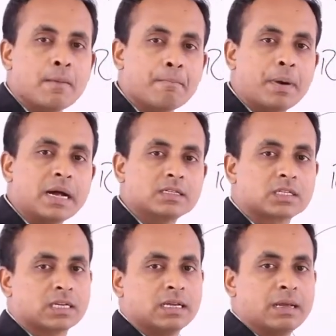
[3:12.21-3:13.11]
but
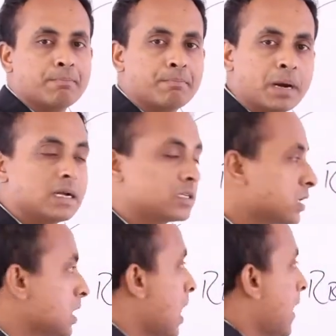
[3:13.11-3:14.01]

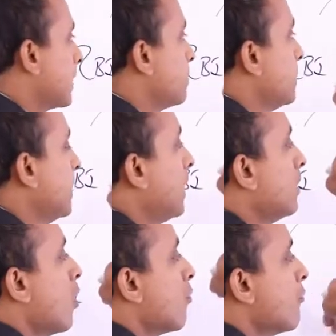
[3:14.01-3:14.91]

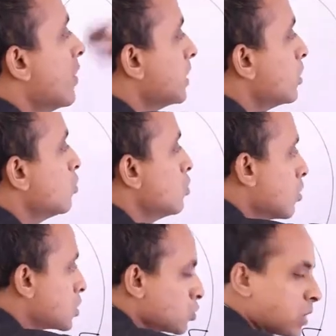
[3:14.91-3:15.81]
RBI will give
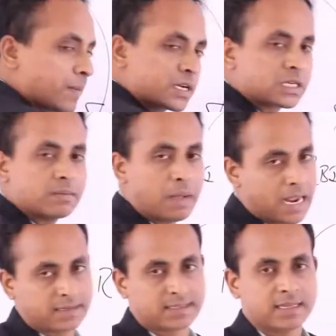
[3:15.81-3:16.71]
loans to commercial
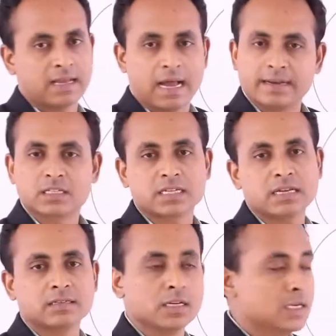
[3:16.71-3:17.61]
banks. Understand?